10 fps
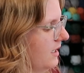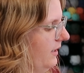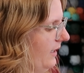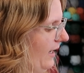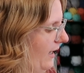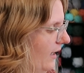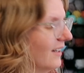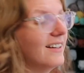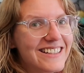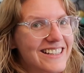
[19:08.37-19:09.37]
that I
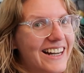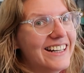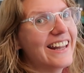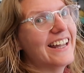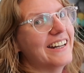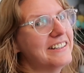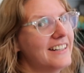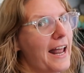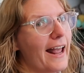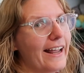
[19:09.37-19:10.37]
designed
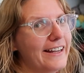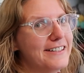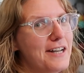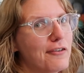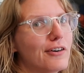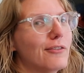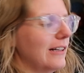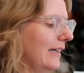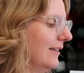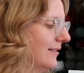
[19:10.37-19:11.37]
then, and never
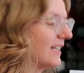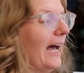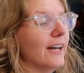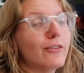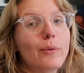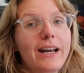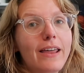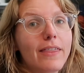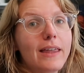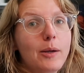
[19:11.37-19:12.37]
really, just kind of a
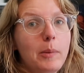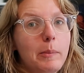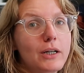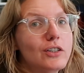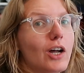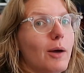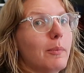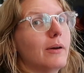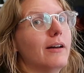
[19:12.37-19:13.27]
running theme in my shop